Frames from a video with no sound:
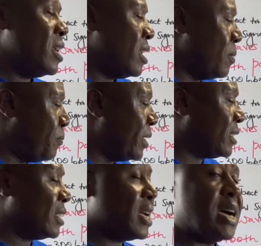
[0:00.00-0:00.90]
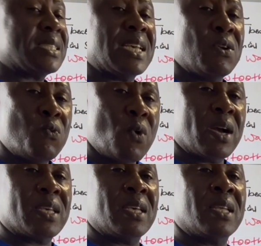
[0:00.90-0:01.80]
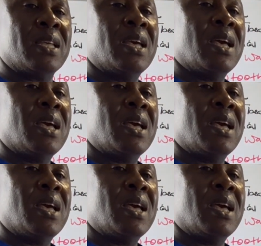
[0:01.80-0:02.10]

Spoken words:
a patient has a working